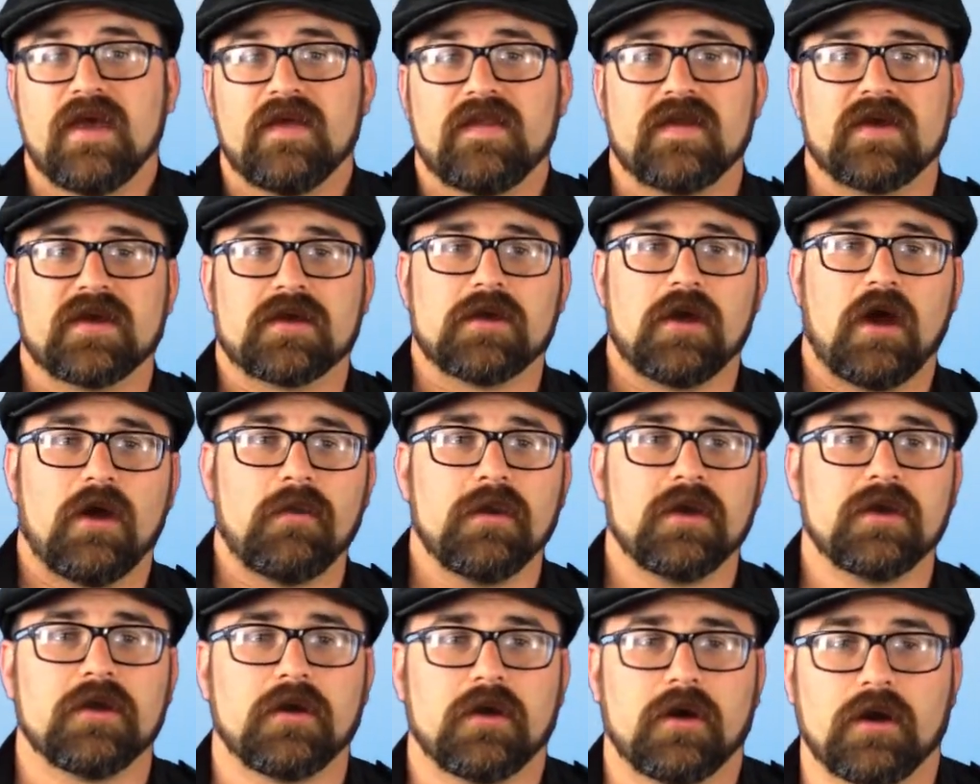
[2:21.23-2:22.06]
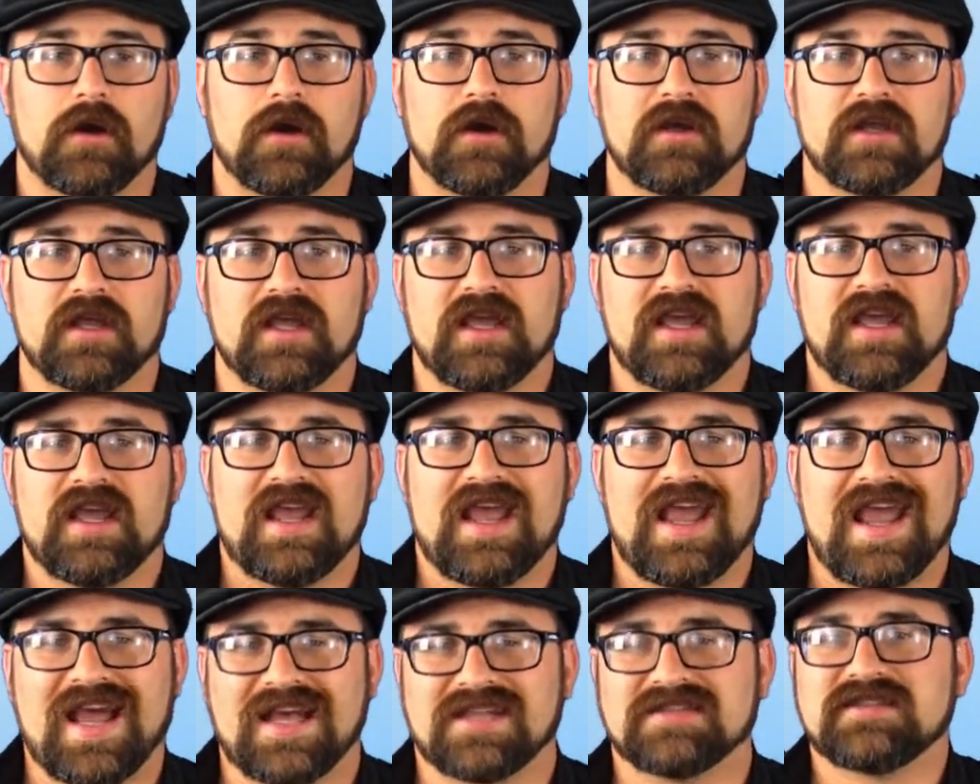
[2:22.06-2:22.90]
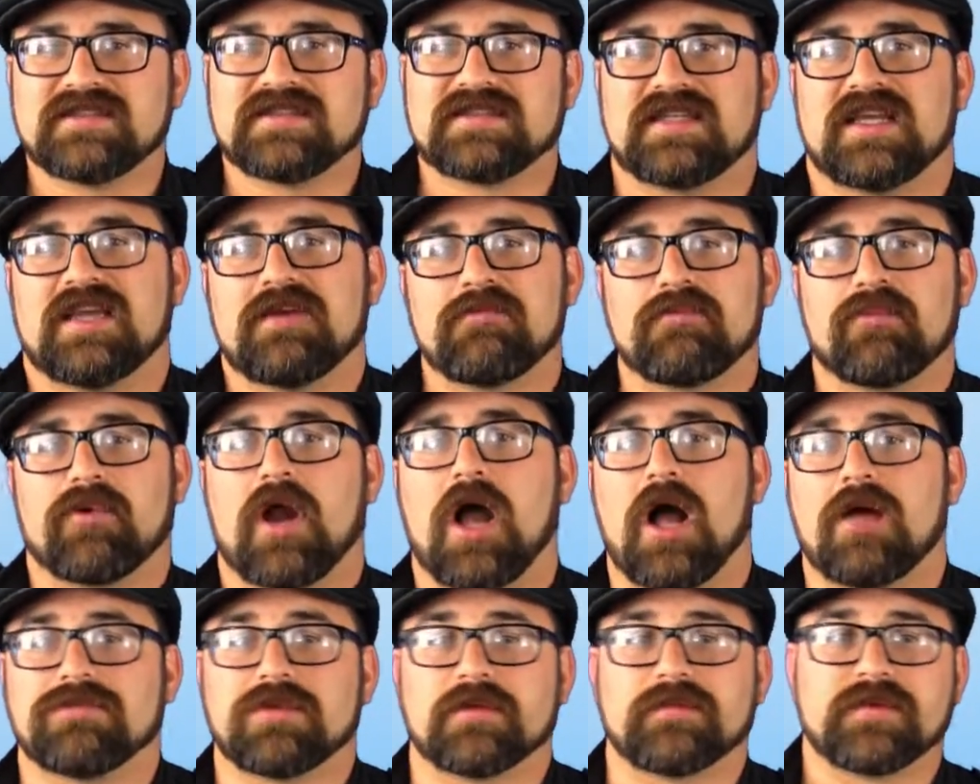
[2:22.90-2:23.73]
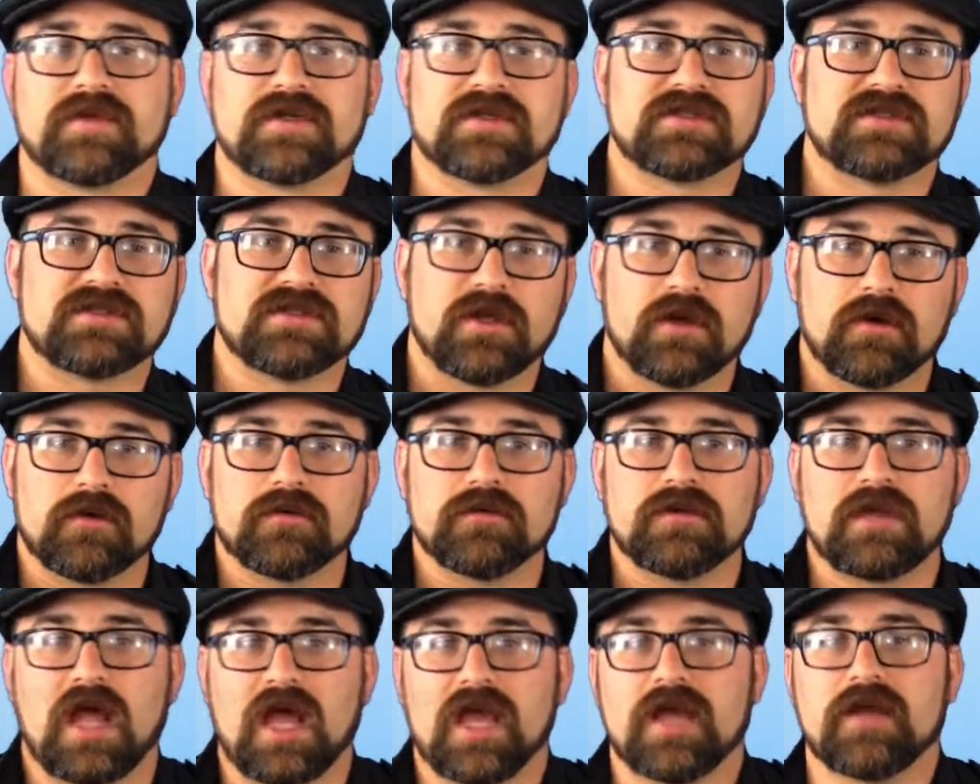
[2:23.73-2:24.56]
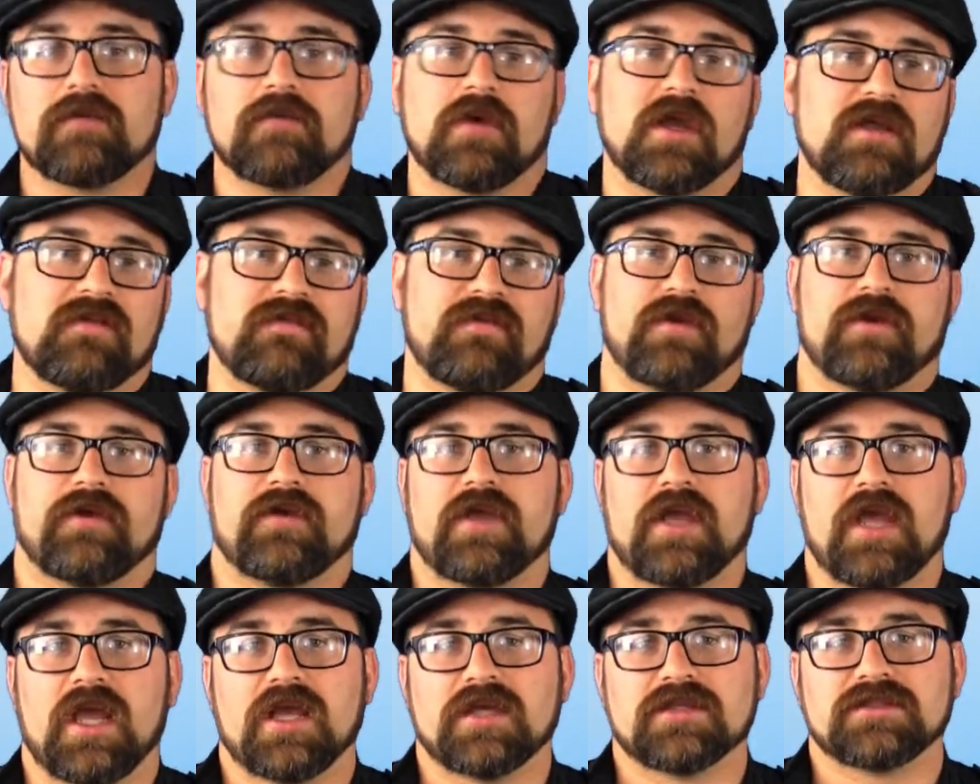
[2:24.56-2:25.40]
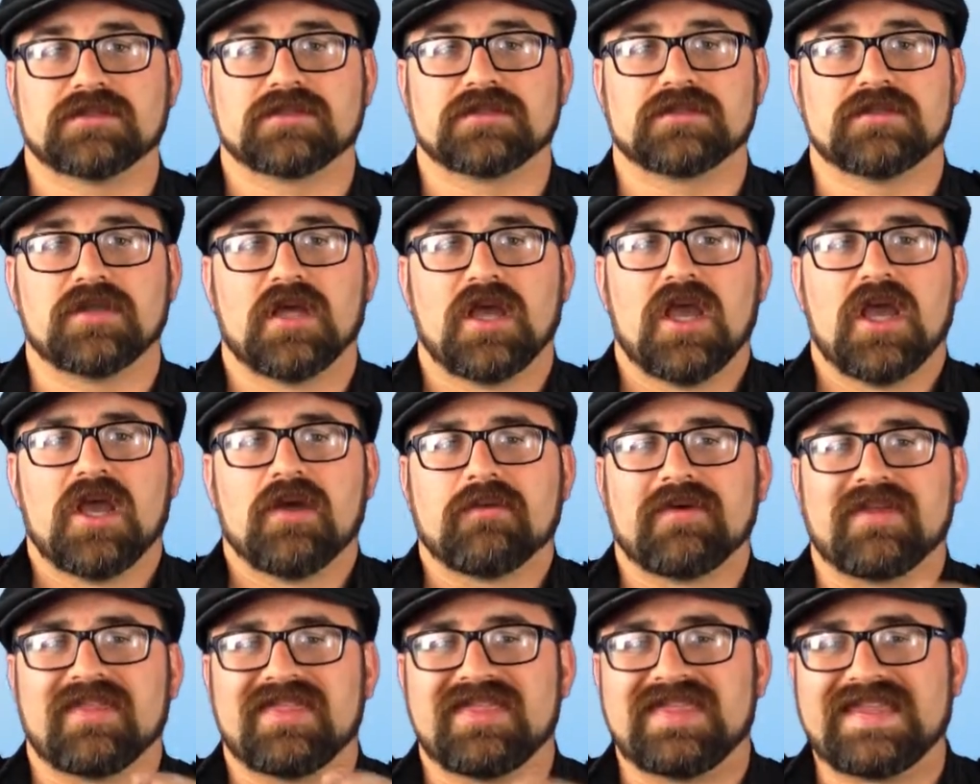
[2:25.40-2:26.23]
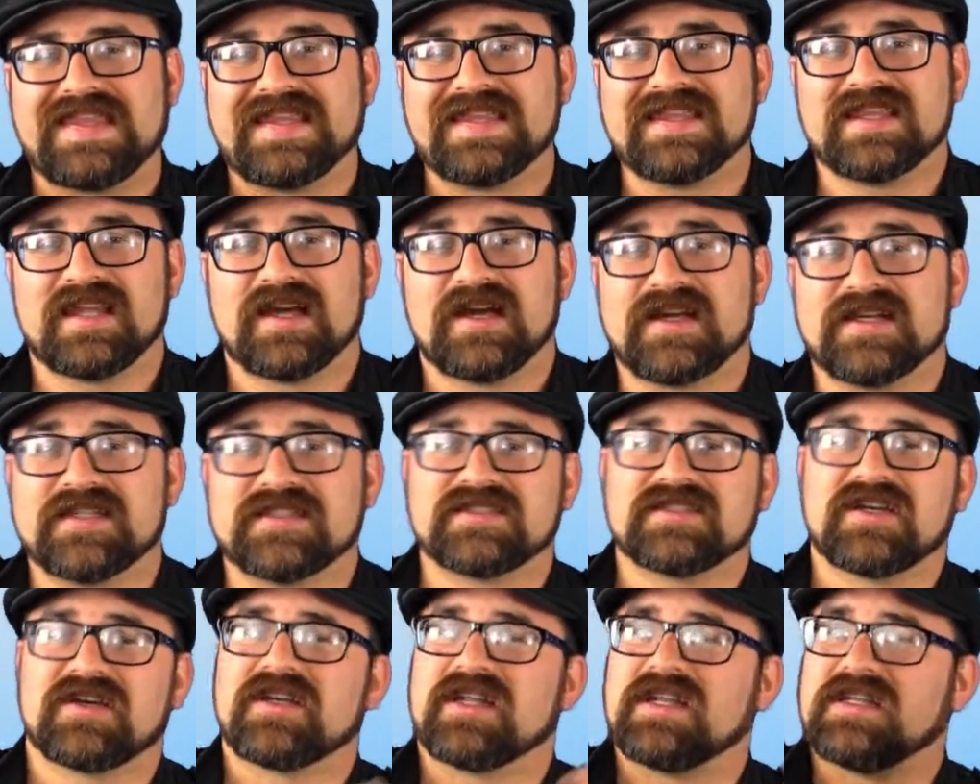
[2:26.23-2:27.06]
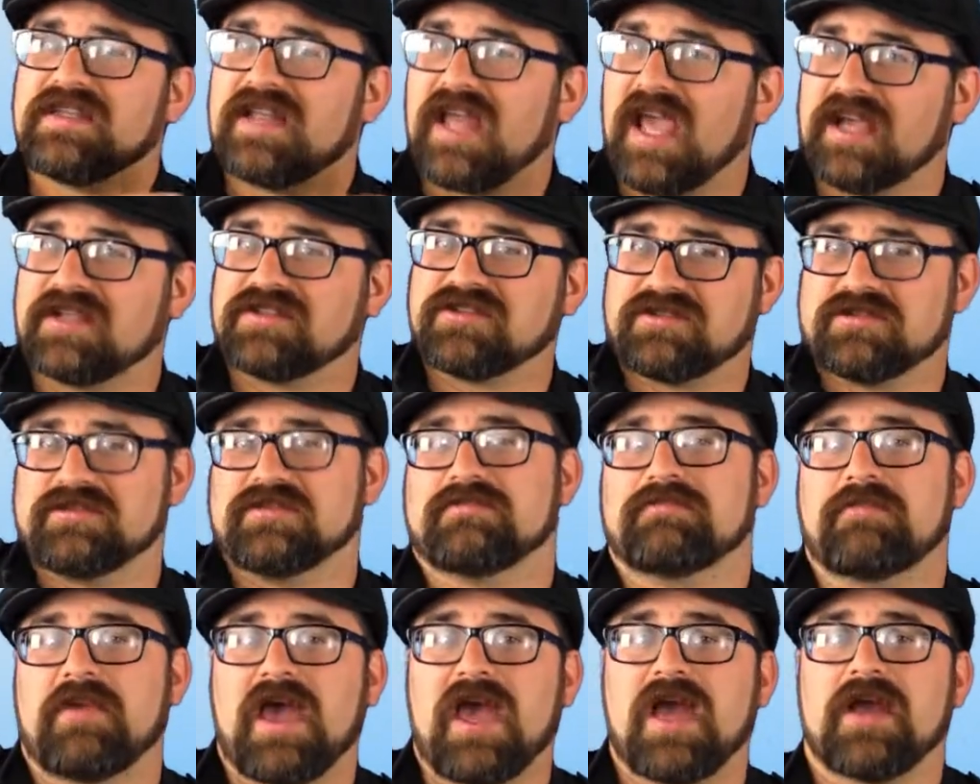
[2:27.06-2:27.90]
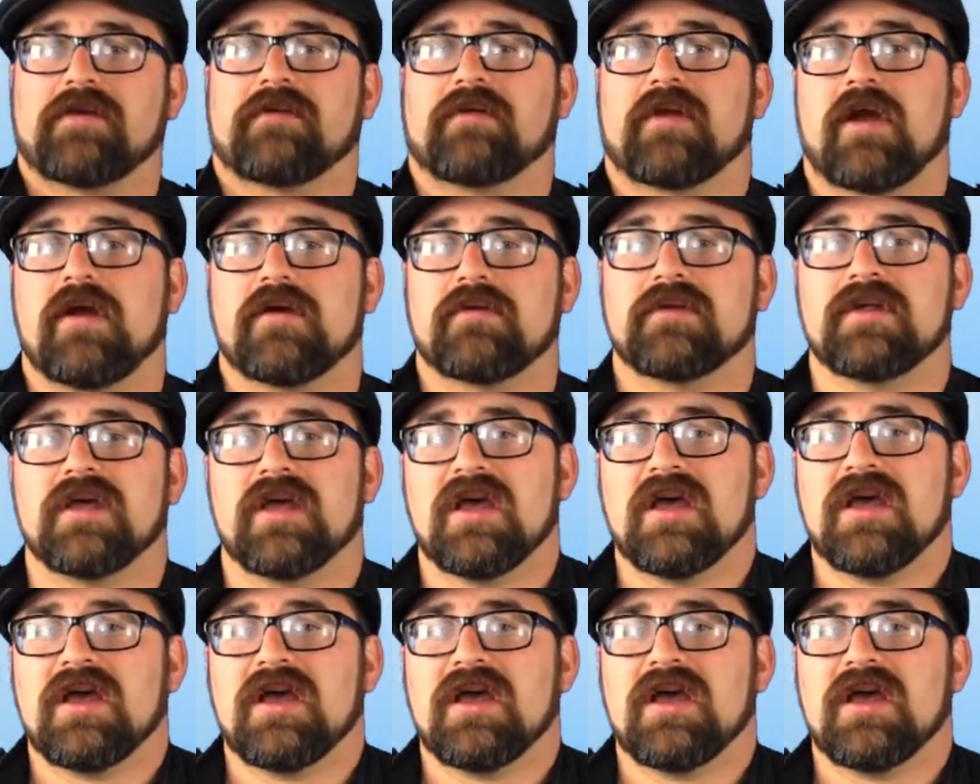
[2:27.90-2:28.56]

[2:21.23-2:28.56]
The comic art has the same problem. There's no line weight variation with thin lines on a textured background.